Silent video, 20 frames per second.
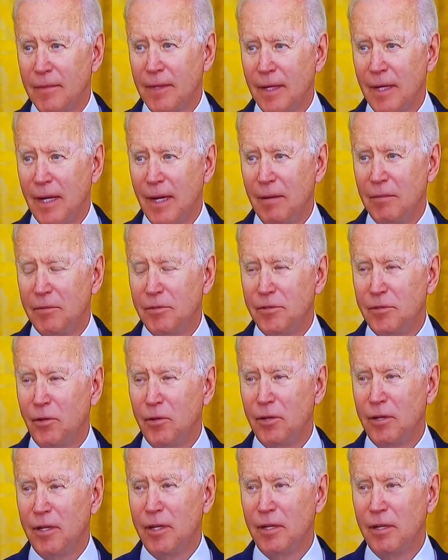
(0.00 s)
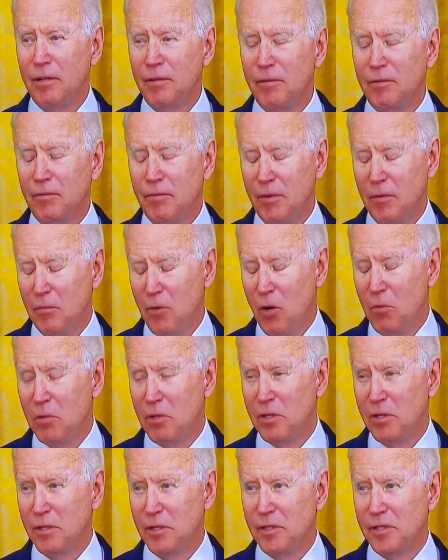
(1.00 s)
I'm certainly in a moment
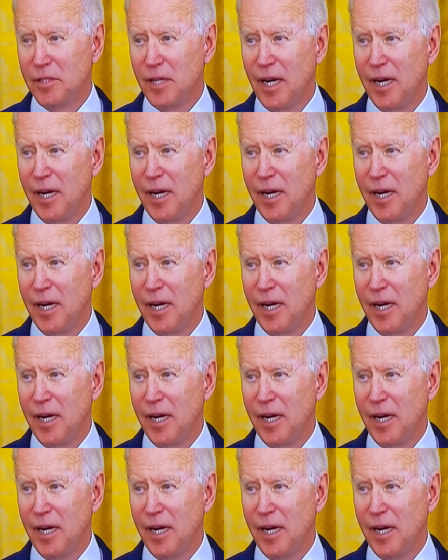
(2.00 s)
going to sign